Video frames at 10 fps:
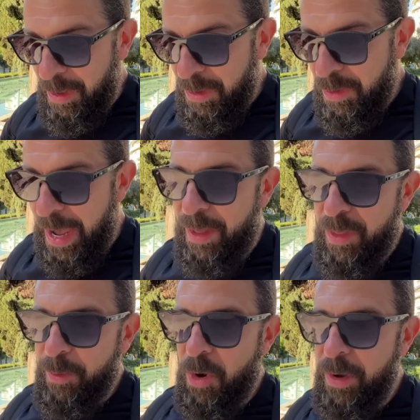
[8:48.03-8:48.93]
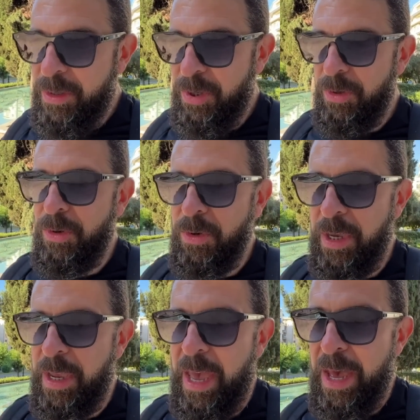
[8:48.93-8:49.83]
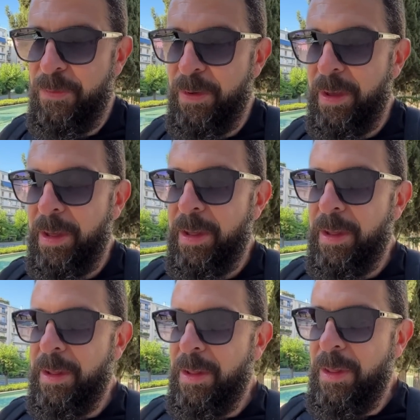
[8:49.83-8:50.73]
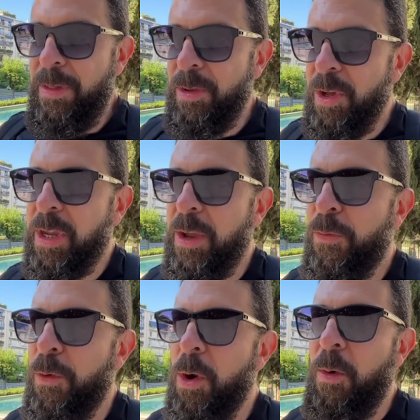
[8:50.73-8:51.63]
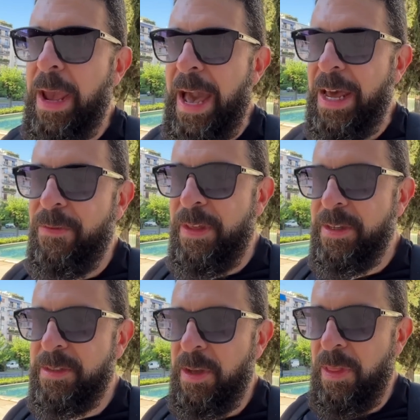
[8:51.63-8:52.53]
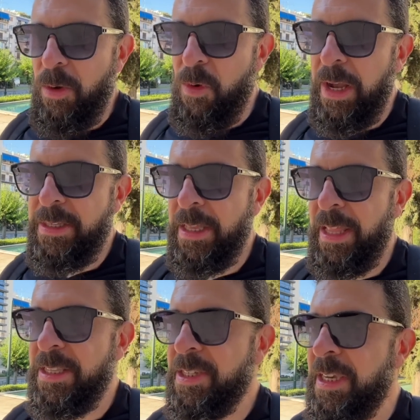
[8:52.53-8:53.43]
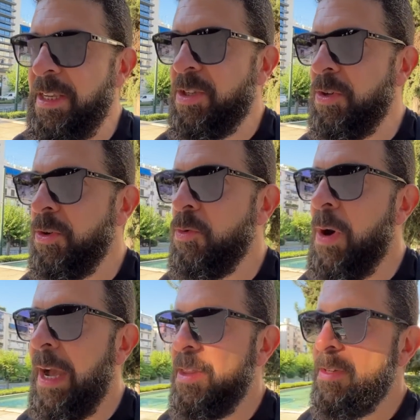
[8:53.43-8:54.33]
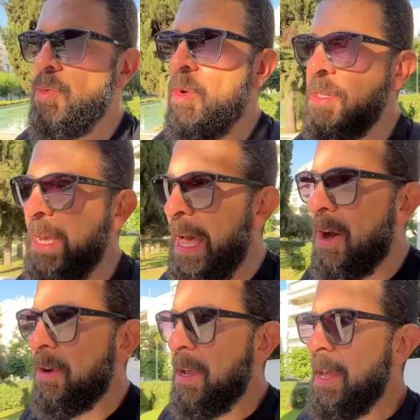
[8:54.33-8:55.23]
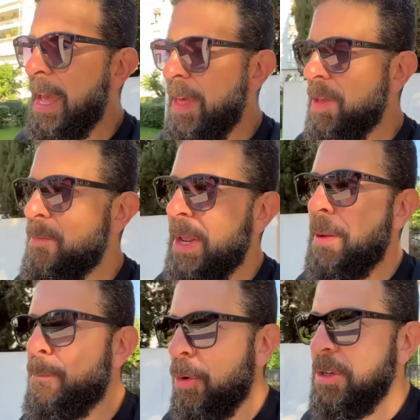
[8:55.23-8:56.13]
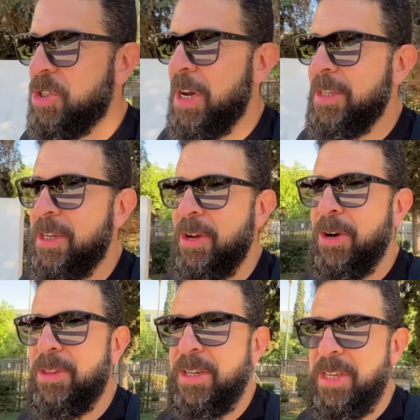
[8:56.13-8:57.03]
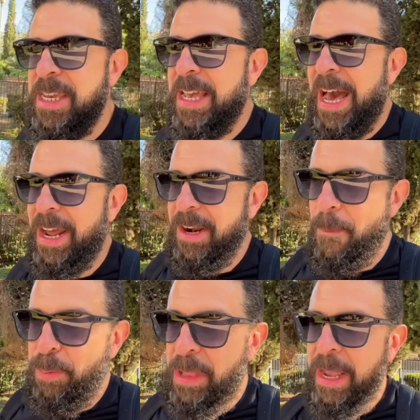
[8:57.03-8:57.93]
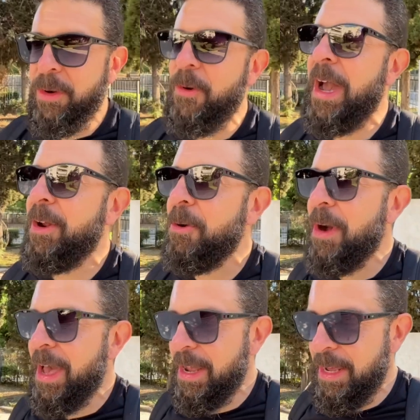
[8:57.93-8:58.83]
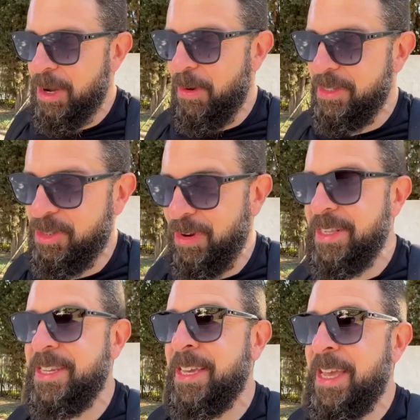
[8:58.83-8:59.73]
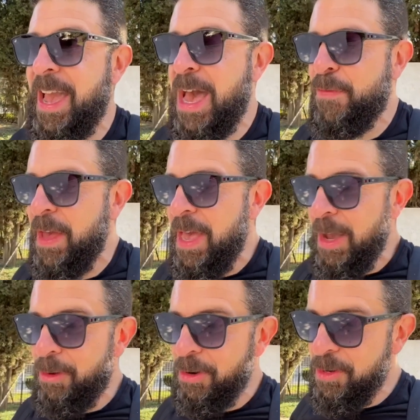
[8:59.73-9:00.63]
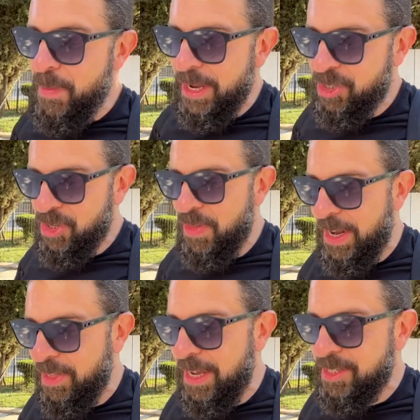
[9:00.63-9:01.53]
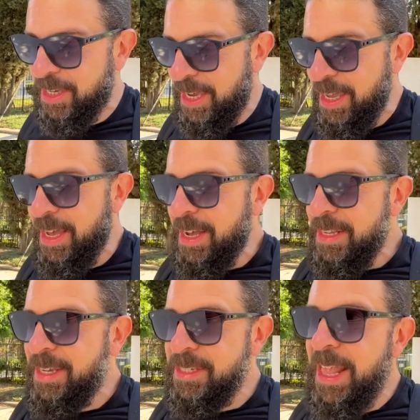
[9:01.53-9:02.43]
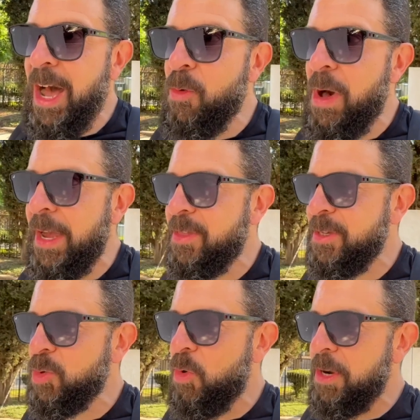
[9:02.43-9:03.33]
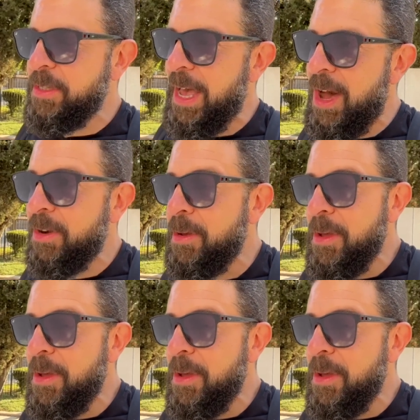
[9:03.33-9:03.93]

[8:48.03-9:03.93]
you have them going to Kiev. They're looking for a way out of this. They want Zelensky to wind this war down. And the minute Boris Johnson heard this, he got on a plane right away and he went straight to Kiev in order to make sure that Zelensky does not wind this war down,